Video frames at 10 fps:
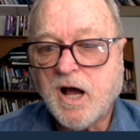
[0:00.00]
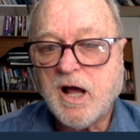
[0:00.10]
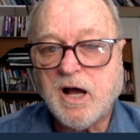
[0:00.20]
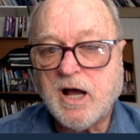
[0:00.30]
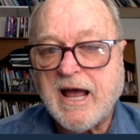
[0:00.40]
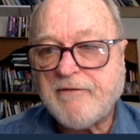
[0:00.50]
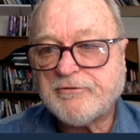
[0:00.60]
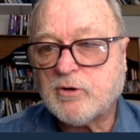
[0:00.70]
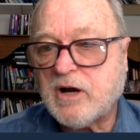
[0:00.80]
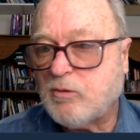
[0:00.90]
uh,
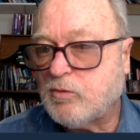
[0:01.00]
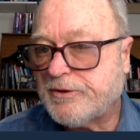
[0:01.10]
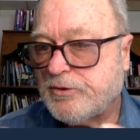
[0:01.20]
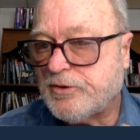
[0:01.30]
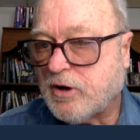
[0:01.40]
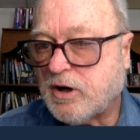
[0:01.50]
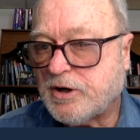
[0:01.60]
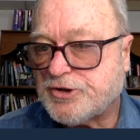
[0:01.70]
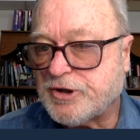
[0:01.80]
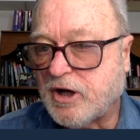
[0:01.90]
after I went through the
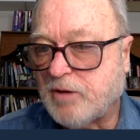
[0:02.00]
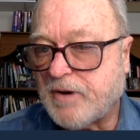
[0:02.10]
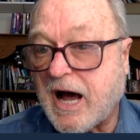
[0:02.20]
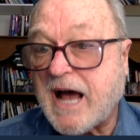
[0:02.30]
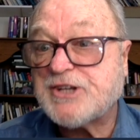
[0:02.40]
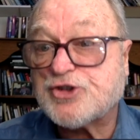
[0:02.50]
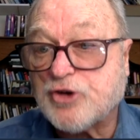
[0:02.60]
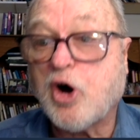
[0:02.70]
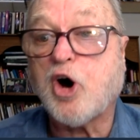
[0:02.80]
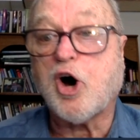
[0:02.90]
hardship, I
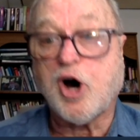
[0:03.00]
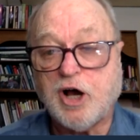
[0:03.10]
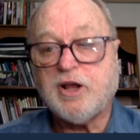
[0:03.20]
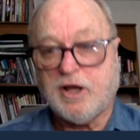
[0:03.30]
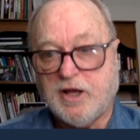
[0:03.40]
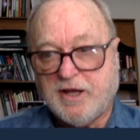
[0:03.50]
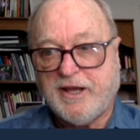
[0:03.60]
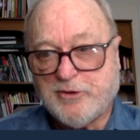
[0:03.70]
saw in